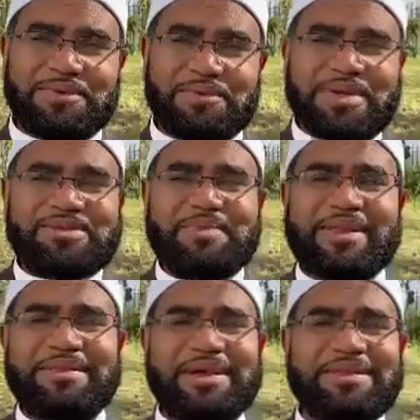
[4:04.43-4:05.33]
We
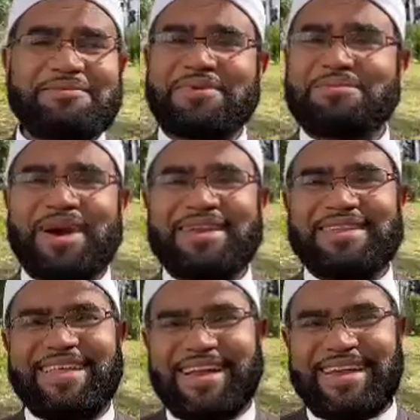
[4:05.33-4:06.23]
expect nothing from you other
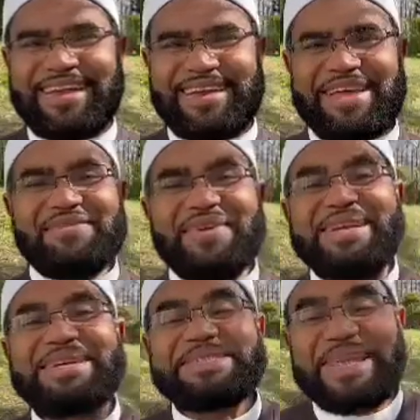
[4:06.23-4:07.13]
than khair. Even
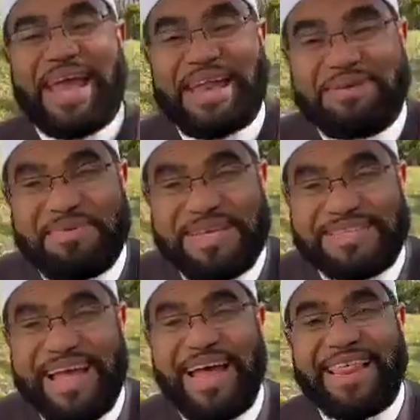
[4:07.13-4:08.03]
his
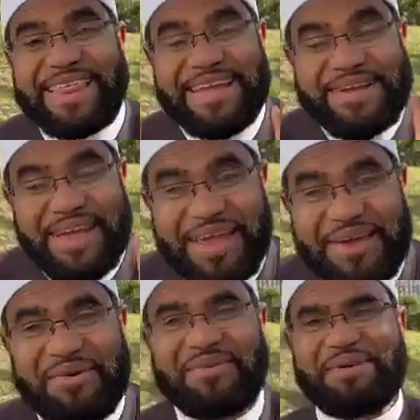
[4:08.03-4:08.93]
enemies think
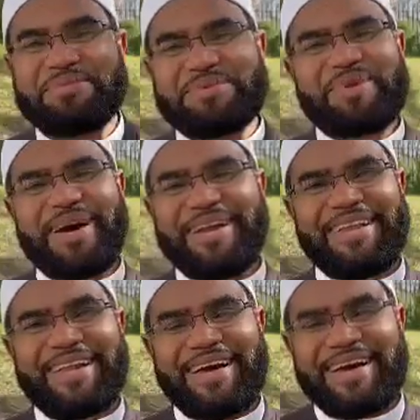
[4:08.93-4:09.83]
khair of him,
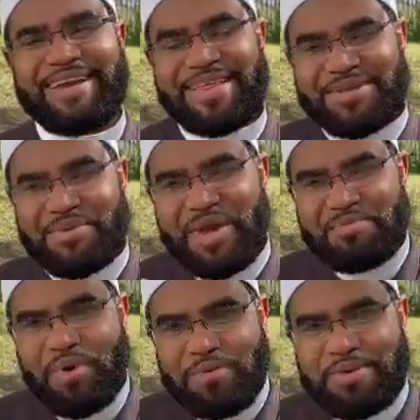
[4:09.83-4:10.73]
subhanAllah. That's why
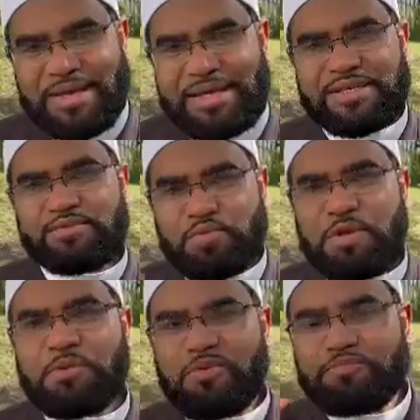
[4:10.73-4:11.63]
mu'min is
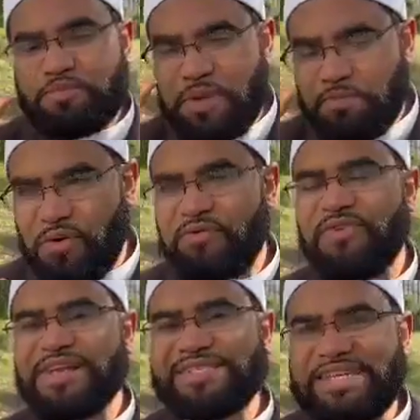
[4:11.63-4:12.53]
people
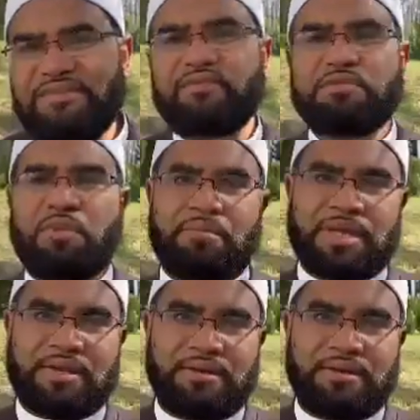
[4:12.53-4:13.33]
feel safe with mu'min.